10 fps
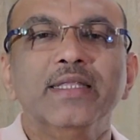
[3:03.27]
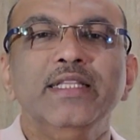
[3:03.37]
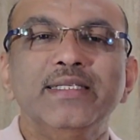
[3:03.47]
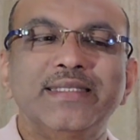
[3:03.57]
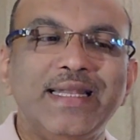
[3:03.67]

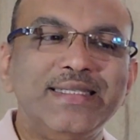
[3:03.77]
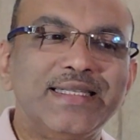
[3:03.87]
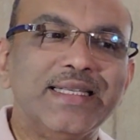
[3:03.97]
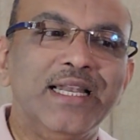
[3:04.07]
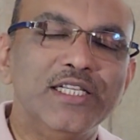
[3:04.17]
This
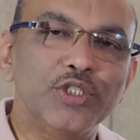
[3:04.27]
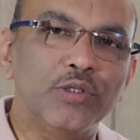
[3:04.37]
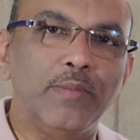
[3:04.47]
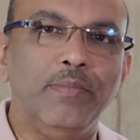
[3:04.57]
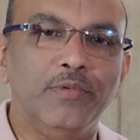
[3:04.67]
sends signals
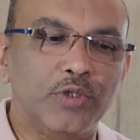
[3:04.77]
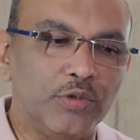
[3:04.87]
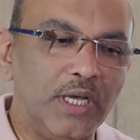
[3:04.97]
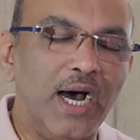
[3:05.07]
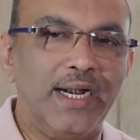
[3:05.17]
to
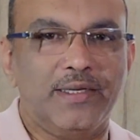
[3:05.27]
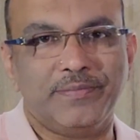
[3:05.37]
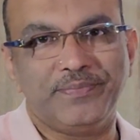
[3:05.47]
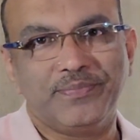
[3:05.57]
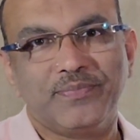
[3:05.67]
the heart.
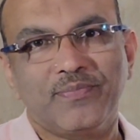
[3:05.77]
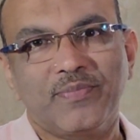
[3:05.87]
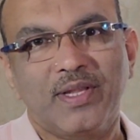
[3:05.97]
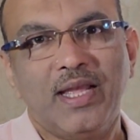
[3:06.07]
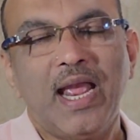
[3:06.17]

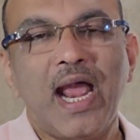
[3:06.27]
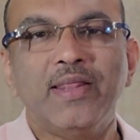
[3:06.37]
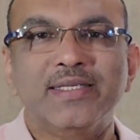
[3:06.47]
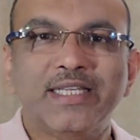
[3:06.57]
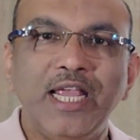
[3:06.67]

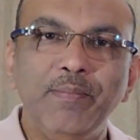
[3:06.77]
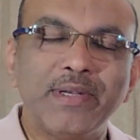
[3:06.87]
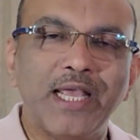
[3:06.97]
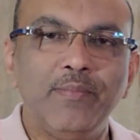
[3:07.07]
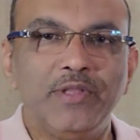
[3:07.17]
At the
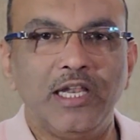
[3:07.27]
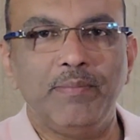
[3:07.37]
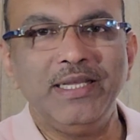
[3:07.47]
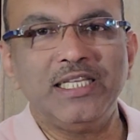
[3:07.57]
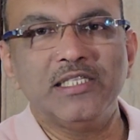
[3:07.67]
same time, there
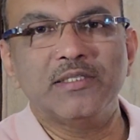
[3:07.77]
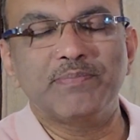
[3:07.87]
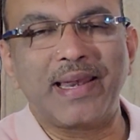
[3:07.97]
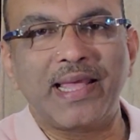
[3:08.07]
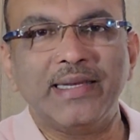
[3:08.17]
will be
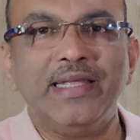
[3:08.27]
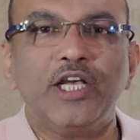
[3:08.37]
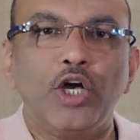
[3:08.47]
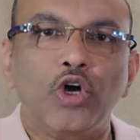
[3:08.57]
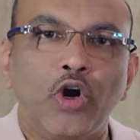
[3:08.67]

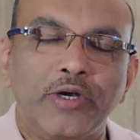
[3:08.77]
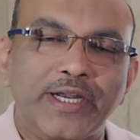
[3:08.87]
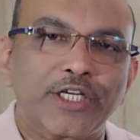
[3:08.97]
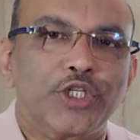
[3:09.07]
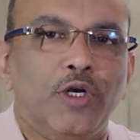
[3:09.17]
splanchnic
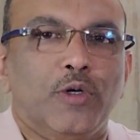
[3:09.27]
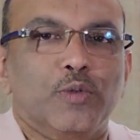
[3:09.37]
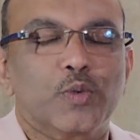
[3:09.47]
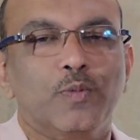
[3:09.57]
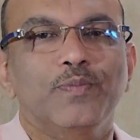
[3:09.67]
contraction
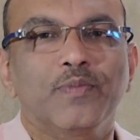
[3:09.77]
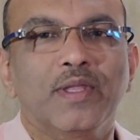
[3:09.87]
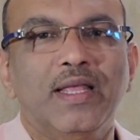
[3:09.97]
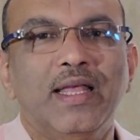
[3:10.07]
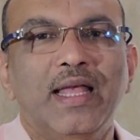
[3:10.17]
also.
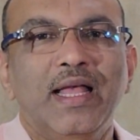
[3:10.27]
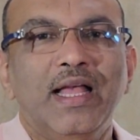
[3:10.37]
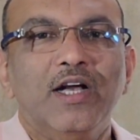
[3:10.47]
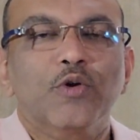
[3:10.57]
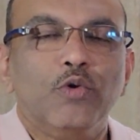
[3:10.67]

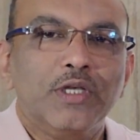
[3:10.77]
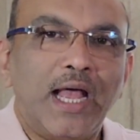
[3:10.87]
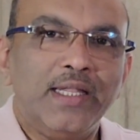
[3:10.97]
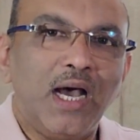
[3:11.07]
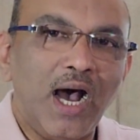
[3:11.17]

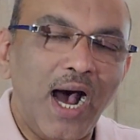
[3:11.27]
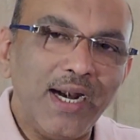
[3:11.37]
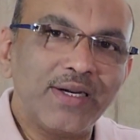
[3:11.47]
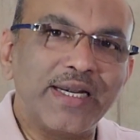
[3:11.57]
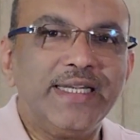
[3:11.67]
And the
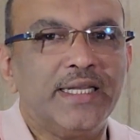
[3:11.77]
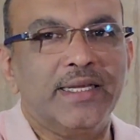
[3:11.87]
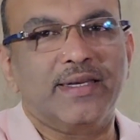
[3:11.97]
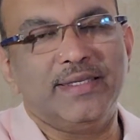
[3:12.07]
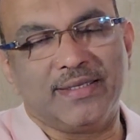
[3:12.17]
heart rate
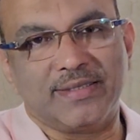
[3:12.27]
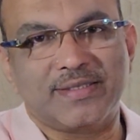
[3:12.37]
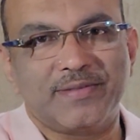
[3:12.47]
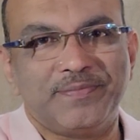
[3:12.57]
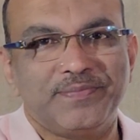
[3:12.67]

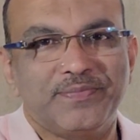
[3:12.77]
increases.